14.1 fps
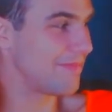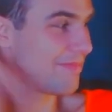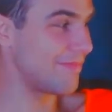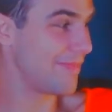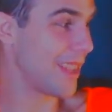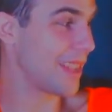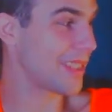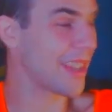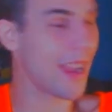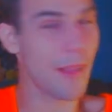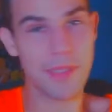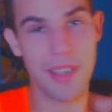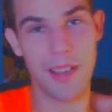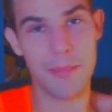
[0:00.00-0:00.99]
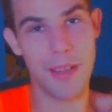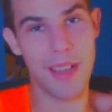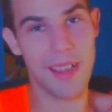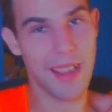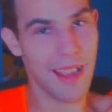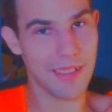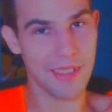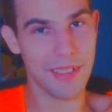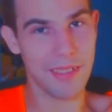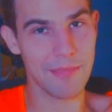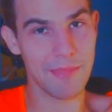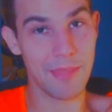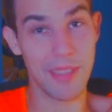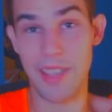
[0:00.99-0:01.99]
A lot of time's gone by, hasn't
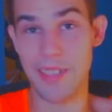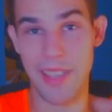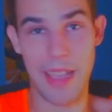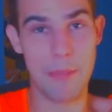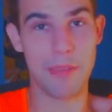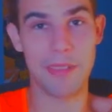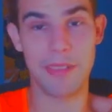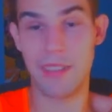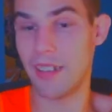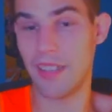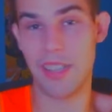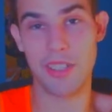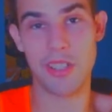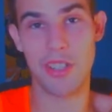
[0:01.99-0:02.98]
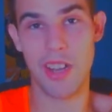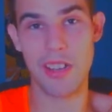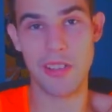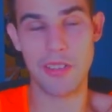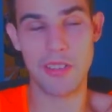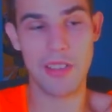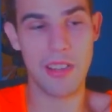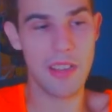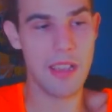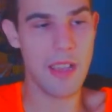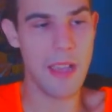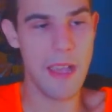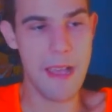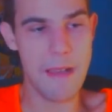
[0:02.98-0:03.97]
it? A lot's happened, and a lot's changed.
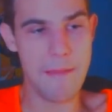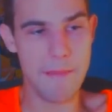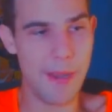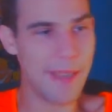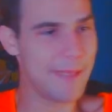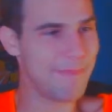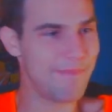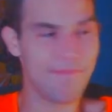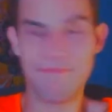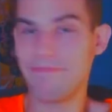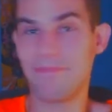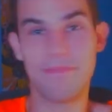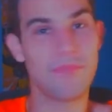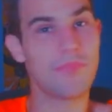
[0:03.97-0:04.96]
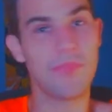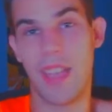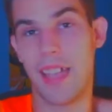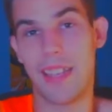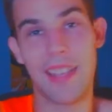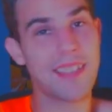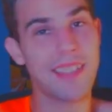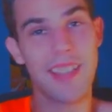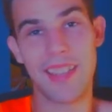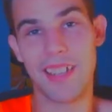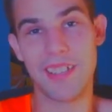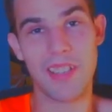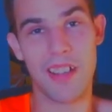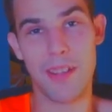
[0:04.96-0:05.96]
But I guess I can
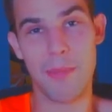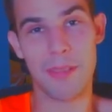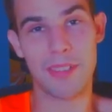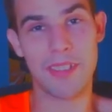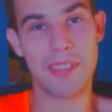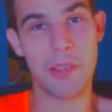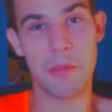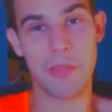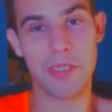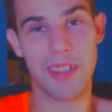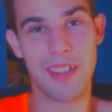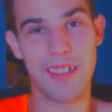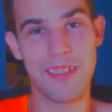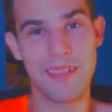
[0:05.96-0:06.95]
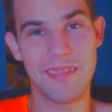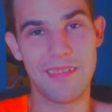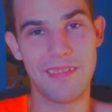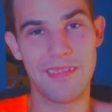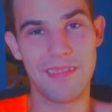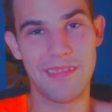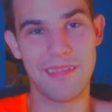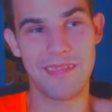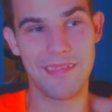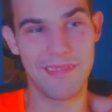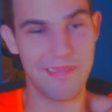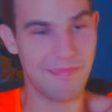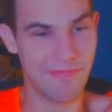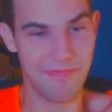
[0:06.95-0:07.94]
talk about the sequels again
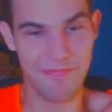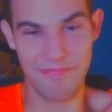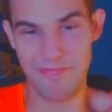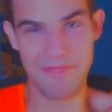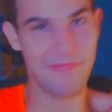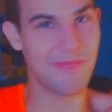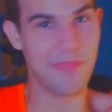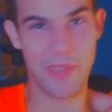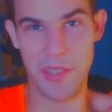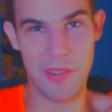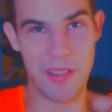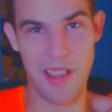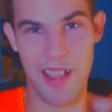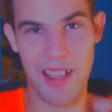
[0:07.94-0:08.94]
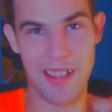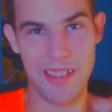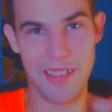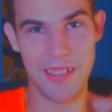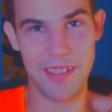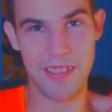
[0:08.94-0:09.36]
for you guys